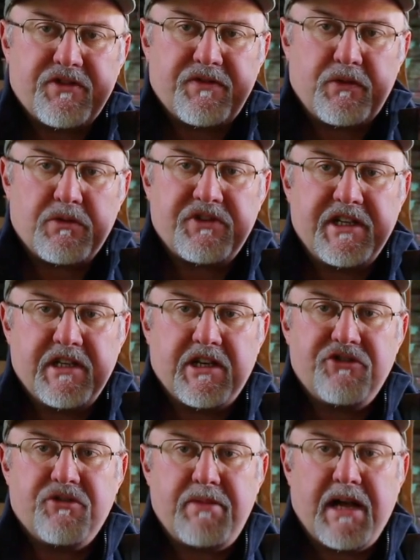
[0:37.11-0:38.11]
to
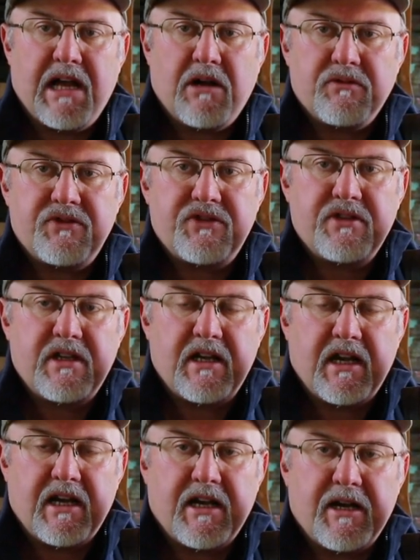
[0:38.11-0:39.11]

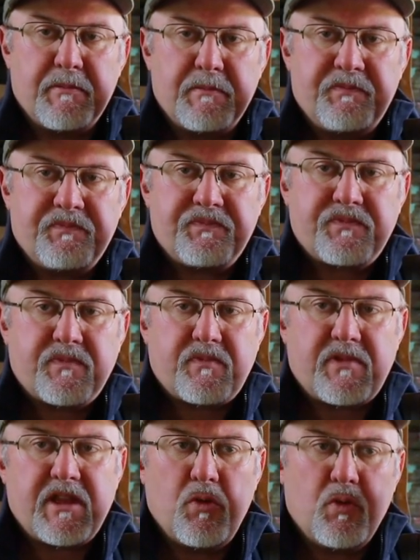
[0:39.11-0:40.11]
£1,400,